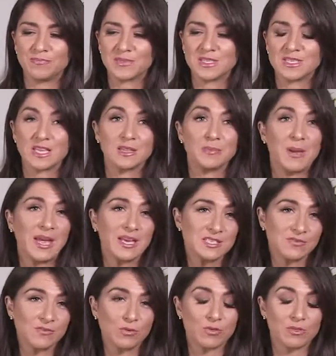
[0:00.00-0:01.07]
set the
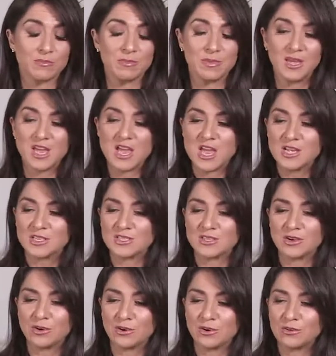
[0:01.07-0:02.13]
pace for them.
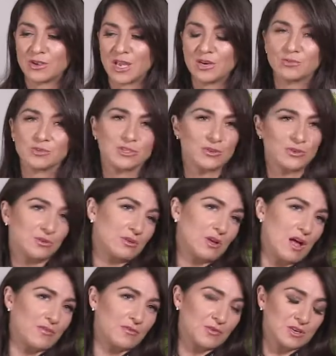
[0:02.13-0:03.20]
So, and also to look
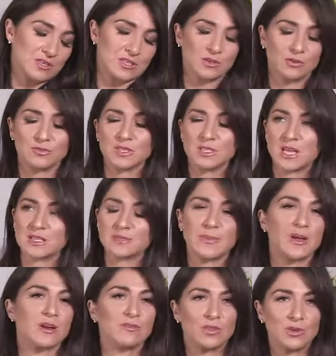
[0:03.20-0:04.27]
after ourselves, and that's
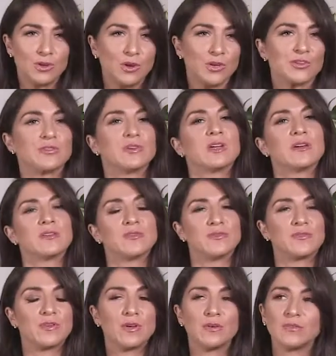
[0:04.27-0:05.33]
part of the nurturing of
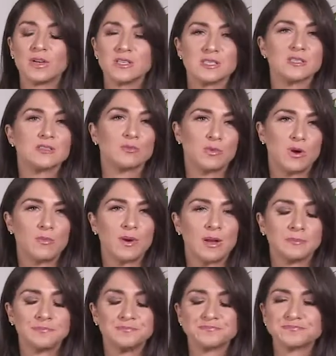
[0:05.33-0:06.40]
us as a well
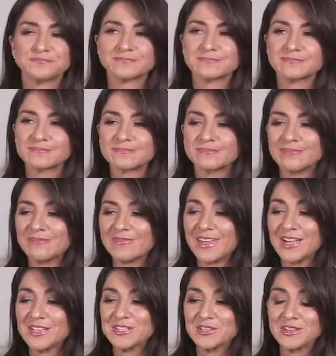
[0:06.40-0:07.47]
mum.
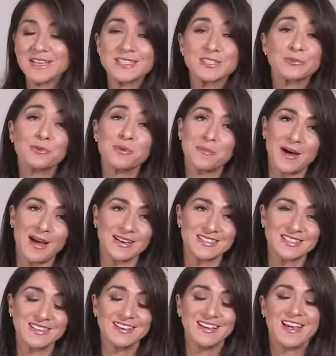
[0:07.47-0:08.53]
So there's a
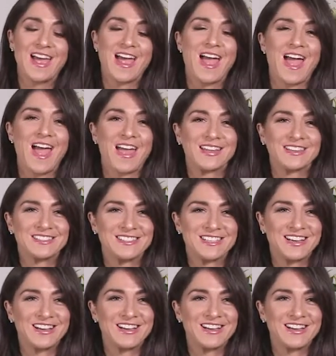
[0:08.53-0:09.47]
reminder, and